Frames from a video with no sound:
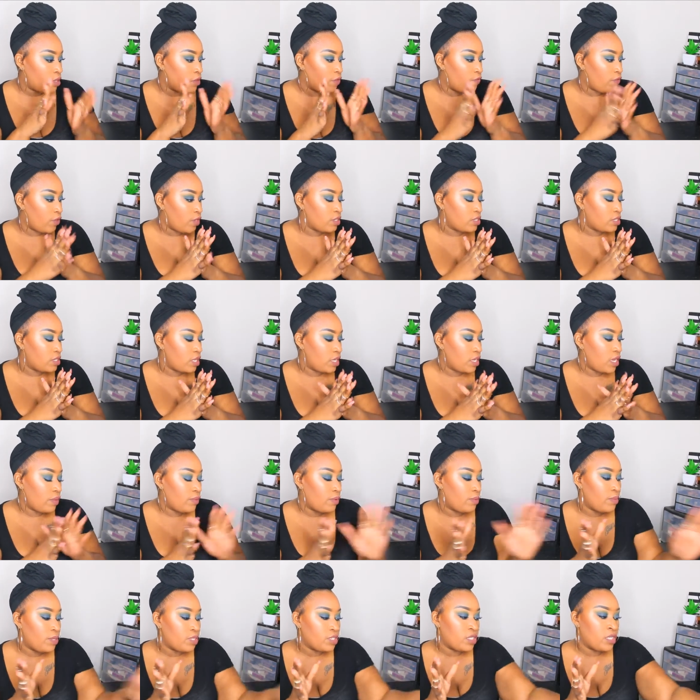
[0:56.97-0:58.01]
The first thing I'm
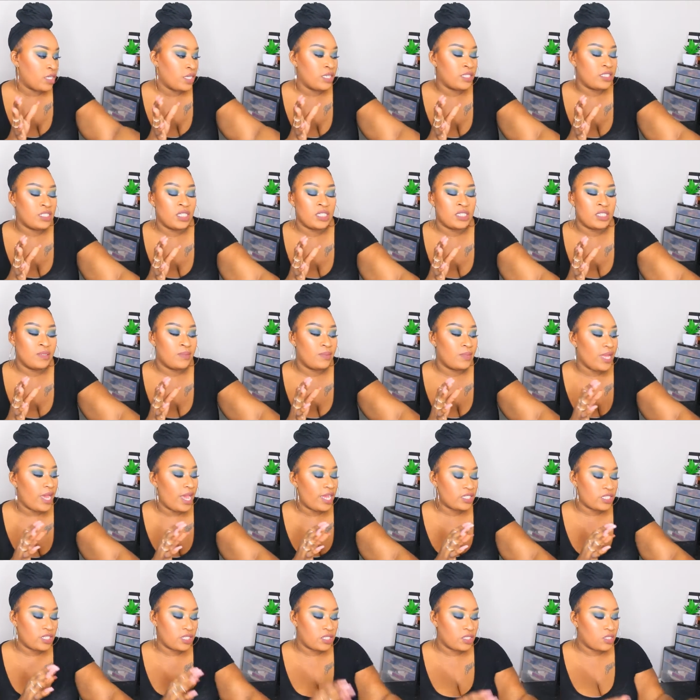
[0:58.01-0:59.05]
going to mention is just some
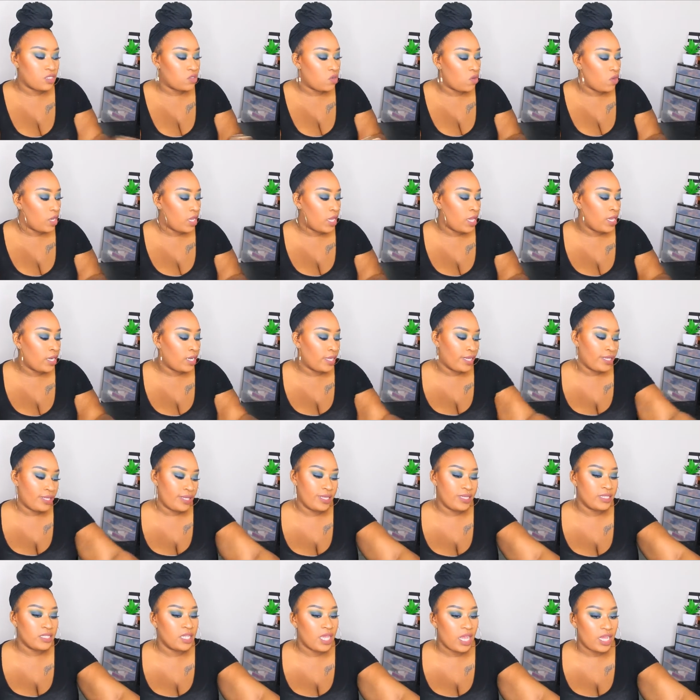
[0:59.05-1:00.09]
lashes. Just go ahead and get
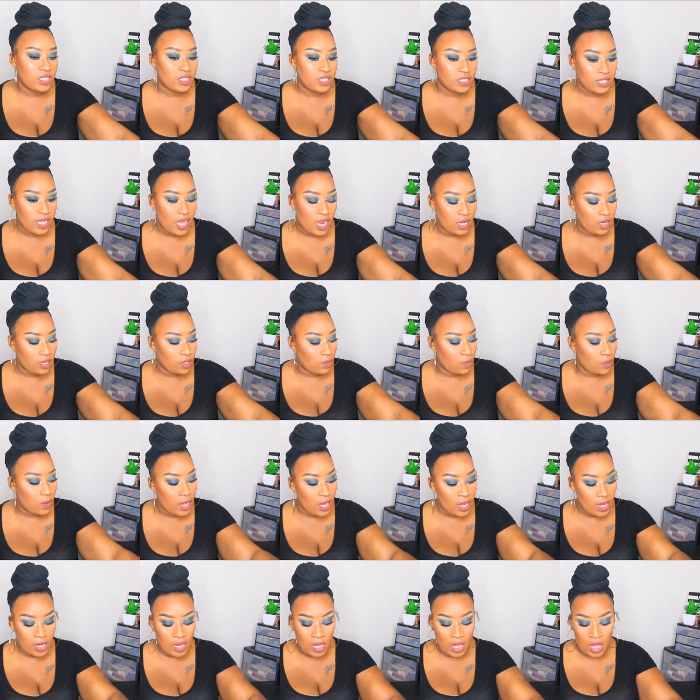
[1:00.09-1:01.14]
these lashes out of the
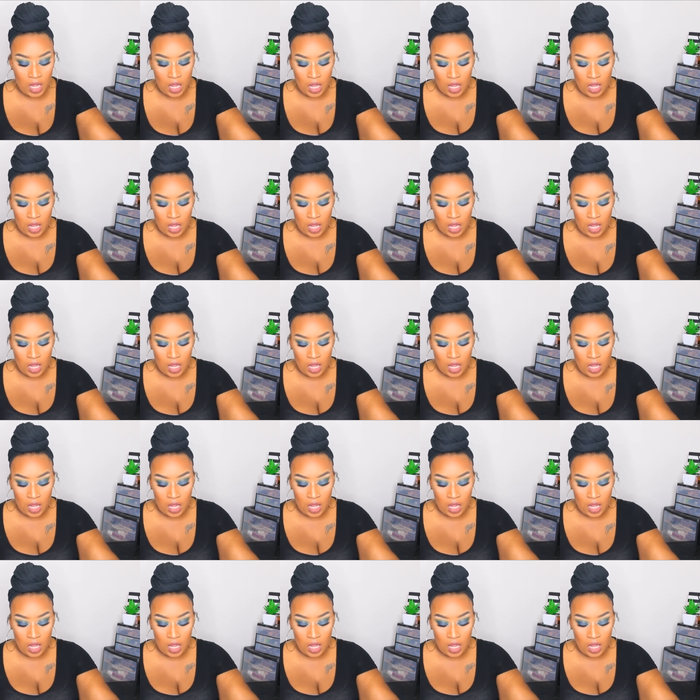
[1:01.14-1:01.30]
way.